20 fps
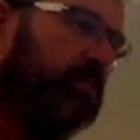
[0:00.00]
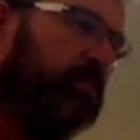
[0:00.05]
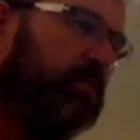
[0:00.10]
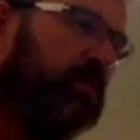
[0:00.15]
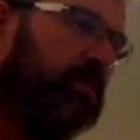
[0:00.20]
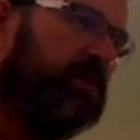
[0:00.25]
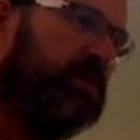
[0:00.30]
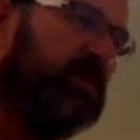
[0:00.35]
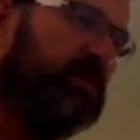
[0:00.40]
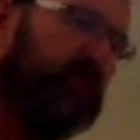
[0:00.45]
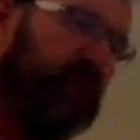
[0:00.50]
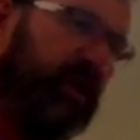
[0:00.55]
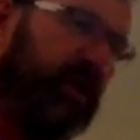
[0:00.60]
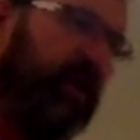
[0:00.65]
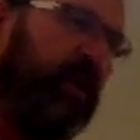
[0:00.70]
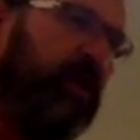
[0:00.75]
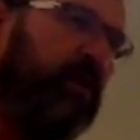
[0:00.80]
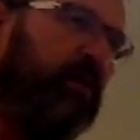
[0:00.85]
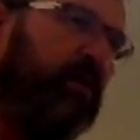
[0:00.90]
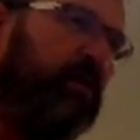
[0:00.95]
Say,
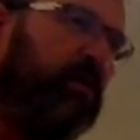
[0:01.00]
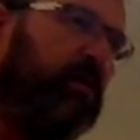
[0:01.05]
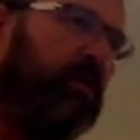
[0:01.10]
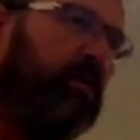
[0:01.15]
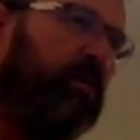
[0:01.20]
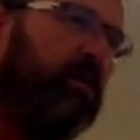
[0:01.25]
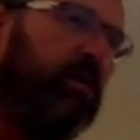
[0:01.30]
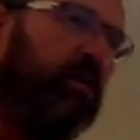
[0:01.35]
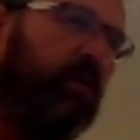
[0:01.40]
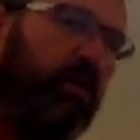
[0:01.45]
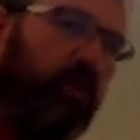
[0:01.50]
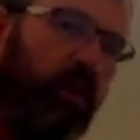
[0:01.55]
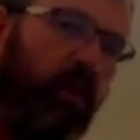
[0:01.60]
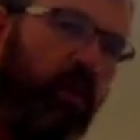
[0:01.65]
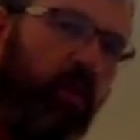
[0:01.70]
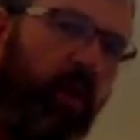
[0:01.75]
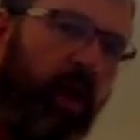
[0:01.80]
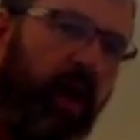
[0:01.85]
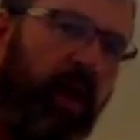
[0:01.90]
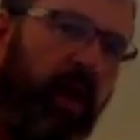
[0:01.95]
see, your
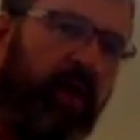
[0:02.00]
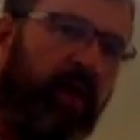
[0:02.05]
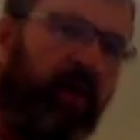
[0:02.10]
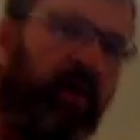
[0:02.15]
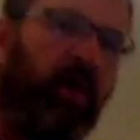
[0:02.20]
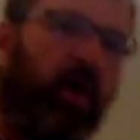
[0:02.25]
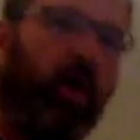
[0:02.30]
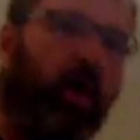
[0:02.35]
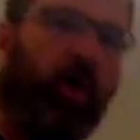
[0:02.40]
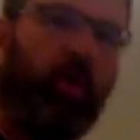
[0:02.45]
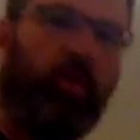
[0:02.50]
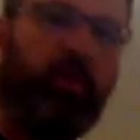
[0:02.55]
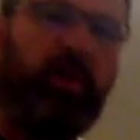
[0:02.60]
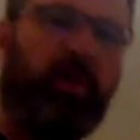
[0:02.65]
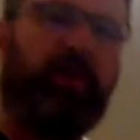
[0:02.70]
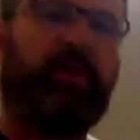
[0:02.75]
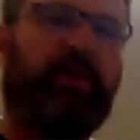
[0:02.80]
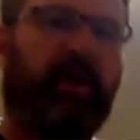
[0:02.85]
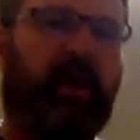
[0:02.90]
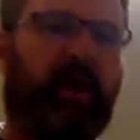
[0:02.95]
robot
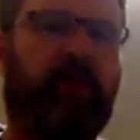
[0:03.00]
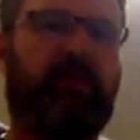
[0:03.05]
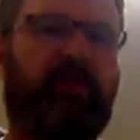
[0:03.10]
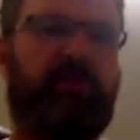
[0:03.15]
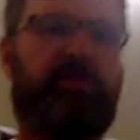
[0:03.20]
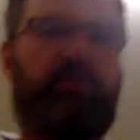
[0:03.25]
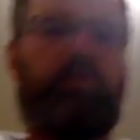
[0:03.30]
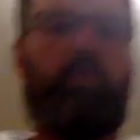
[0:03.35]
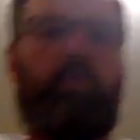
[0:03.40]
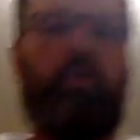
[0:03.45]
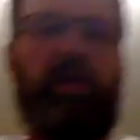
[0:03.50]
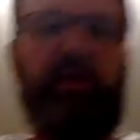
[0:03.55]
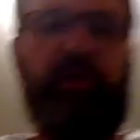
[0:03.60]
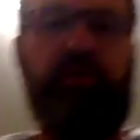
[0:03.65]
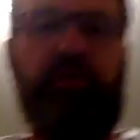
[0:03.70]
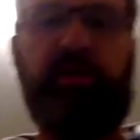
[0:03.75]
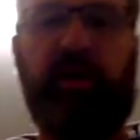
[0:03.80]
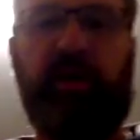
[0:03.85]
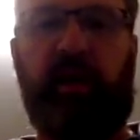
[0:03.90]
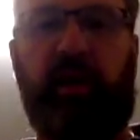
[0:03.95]
only does what
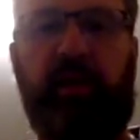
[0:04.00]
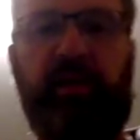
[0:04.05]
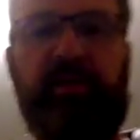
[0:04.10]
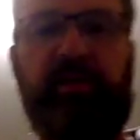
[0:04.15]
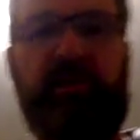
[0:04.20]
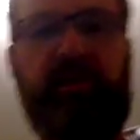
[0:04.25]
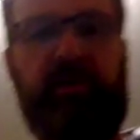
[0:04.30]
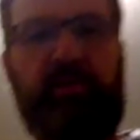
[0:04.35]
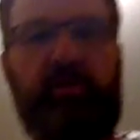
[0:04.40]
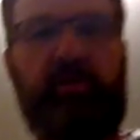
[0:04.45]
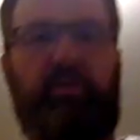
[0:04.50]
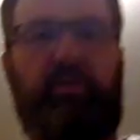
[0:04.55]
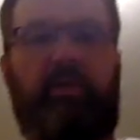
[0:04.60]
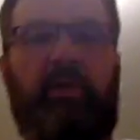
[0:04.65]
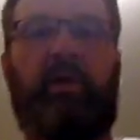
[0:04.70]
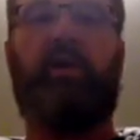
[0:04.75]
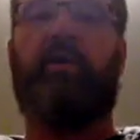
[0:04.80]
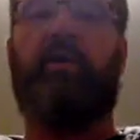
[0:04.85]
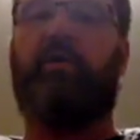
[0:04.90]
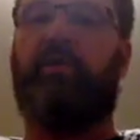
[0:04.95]
you tell it to do.
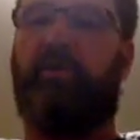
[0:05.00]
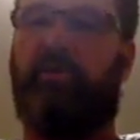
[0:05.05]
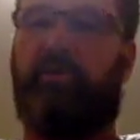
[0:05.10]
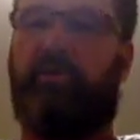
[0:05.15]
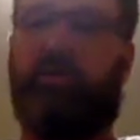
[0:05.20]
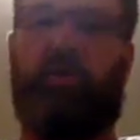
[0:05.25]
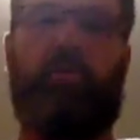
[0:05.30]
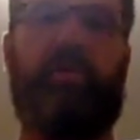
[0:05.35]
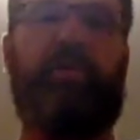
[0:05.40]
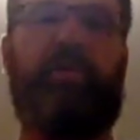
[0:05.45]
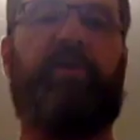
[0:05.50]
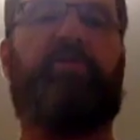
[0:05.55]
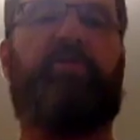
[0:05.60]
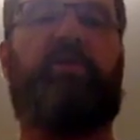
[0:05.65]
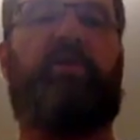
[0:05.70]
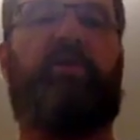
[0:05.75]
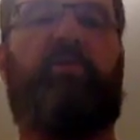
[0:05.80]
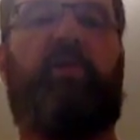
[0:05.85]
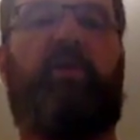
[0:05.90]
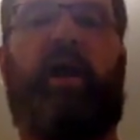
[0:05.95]
You told me to
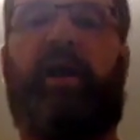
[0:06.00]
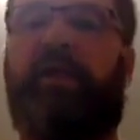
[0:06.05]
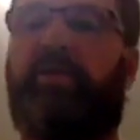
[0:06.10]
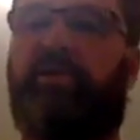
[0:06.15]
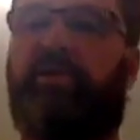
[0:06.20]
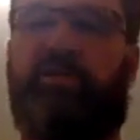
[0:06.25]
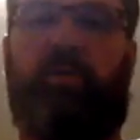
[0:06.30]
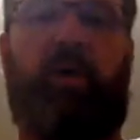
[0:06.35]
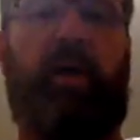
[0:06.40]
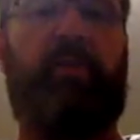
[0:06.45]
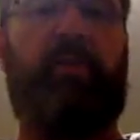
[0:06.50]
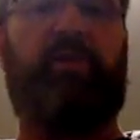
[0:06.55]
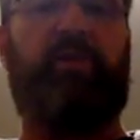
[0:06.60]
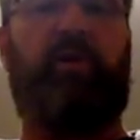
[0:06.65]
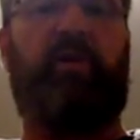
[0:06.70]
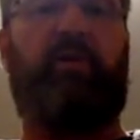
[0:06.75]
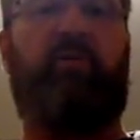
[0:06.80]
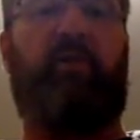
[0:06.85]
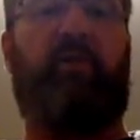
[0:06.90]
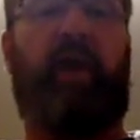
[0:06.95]
turn right, so I'm
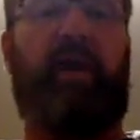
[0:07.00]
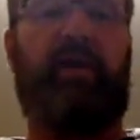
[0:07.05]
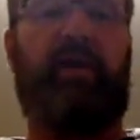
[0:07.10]
turning right.